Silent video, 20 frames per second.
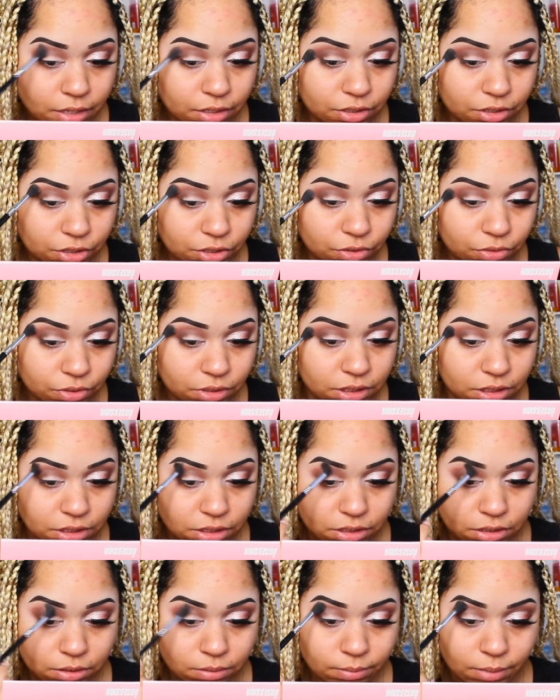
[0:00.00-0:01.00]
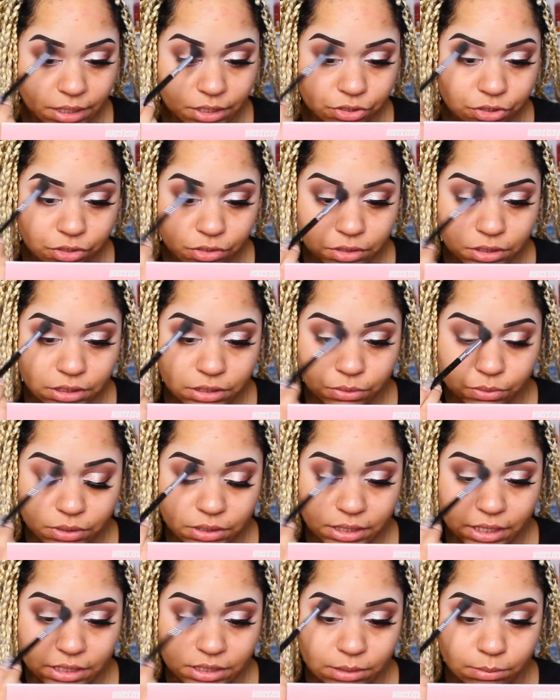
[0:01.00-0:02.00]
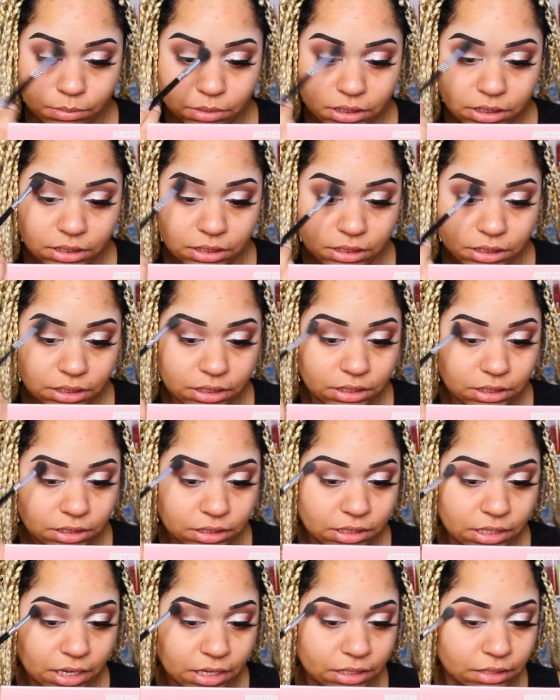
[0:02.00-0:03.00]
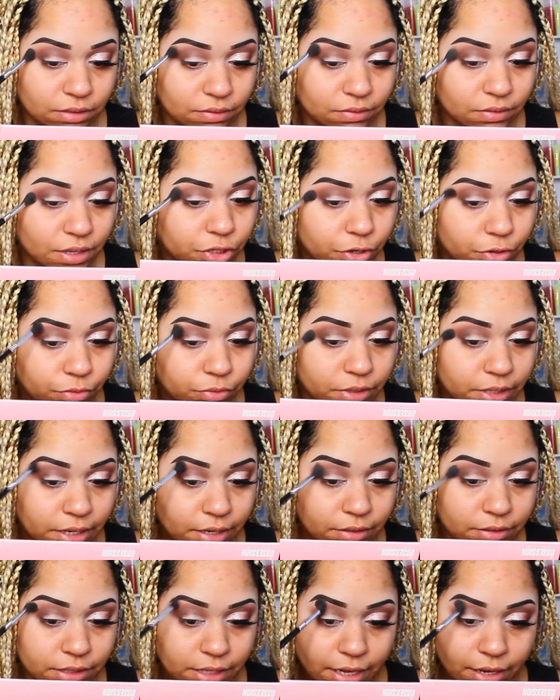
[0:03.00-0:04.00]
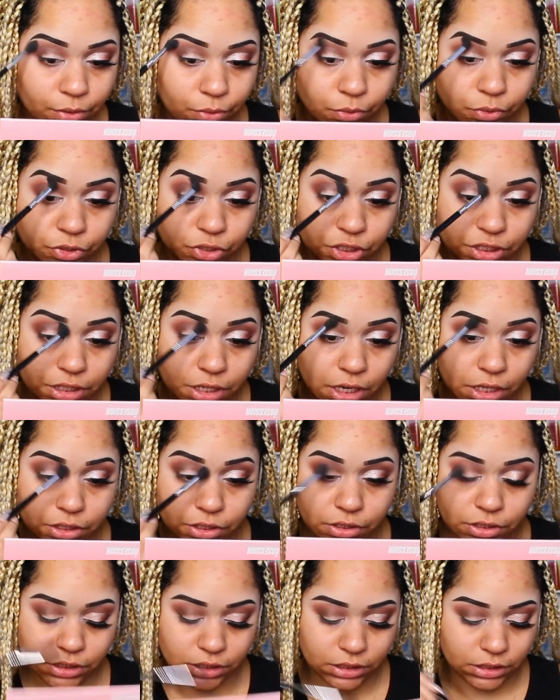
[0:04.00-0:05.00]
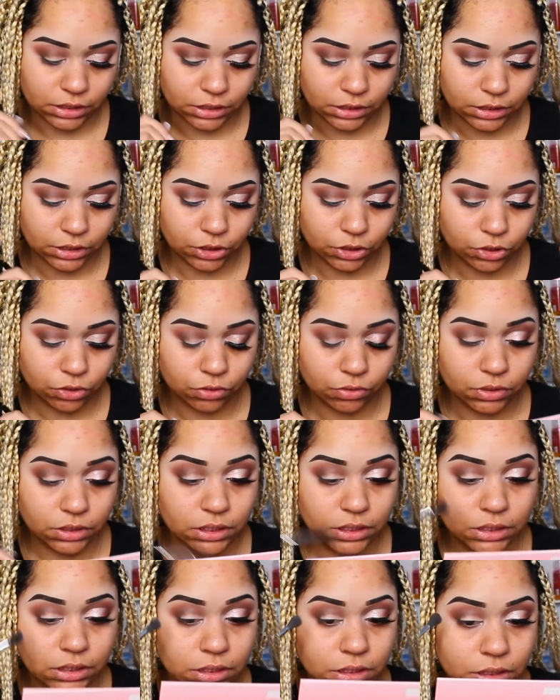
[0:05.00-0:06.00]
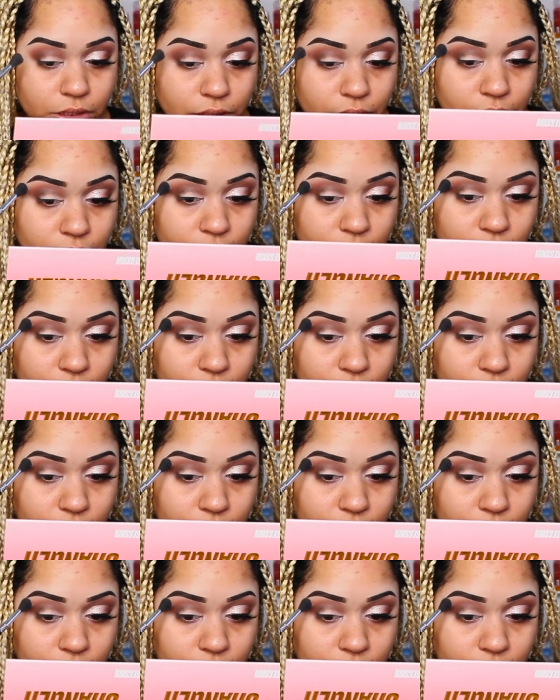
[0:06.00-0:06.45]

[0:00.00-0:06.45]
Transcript: just used it to make sure this was nice and blended and kind of tone down that orangey color in the crease